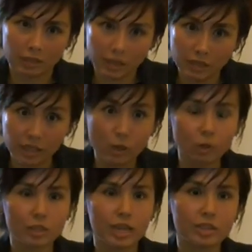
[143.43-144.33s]
in
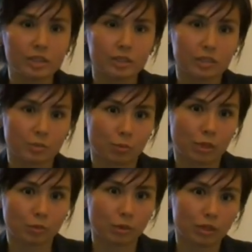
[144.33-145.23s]
negotiations
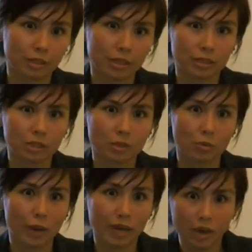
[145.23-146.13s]
with world leaders who
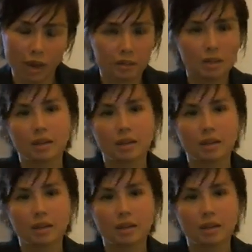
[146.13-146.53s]
may not